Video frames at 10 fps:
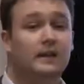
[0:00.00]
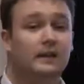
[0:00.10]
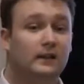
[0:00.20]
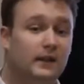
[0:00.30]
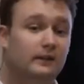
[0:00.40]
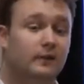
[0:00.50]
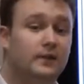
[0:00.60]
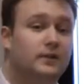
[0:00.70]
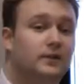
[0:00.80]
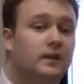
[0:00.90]

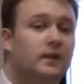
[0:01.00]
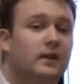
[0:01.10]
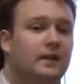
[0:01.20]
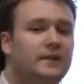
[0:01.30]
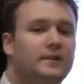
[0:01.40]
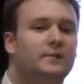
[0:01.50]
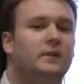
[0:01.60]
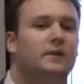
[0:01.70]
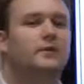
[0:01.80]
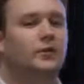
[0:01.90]
leverage. Now this is a
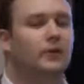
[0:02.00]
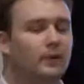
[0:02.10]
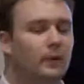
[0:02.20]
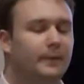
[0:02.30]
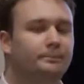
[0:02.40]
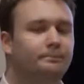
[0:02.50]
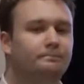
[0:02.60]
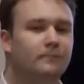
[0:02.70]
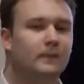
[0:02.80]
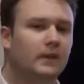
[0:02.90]
bit of a tricky one.
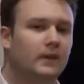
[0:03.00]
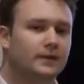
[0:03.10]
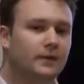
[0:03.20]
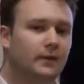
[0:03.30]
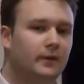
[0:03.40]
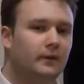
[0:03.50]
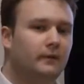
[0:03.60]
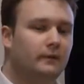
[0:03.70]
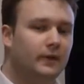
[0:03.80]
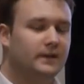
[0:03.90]
So
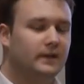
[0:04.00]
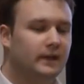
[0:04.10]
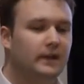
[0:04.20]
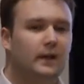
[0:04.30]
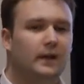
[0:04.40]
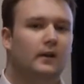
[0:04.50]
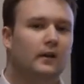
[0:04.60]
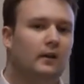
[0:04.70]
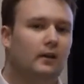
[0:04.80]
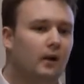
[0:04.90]
firstly,
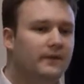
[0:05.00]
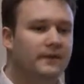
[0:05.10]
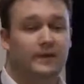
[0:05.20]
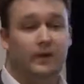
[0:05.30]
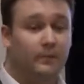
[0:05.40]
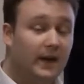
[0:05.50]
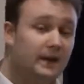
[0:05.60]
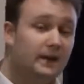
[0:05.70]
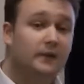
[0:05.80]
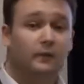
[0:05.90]
obviously a
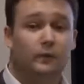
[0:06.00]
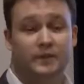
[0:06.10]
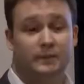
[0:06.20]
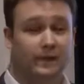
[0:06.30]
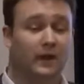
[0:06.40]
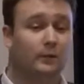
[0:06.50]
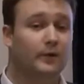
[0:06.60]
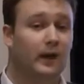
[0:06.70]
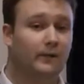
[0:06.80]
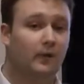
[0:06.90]
bank or something like that
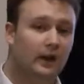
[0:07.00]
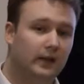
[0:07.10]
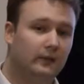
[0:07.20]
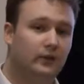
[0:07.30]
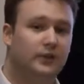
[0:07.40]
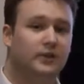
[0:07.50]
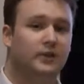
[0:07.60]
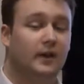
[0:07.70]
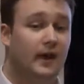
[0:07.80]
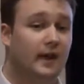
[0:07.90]
would have high leverage,
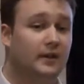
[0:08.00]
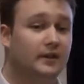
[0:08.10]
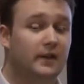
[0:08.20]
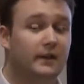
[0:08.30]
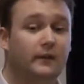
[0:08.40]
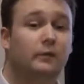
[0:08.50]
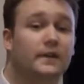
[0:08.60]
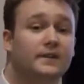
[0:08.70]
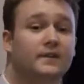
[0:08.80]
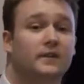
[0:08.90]
and if you
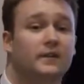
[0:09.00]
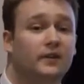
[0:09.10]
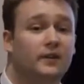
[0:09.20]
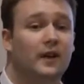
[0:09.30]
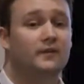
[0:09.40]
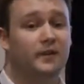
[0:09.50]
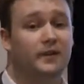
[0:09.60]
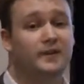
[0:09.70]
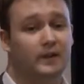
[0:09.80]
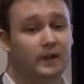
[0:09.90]
invest in it, then you have to
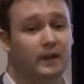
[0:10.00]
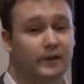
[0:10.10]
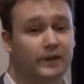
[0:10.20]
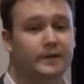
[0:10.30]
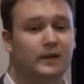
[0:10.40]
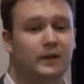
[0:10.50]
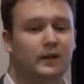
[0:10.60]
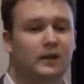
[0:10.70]
consider that risk.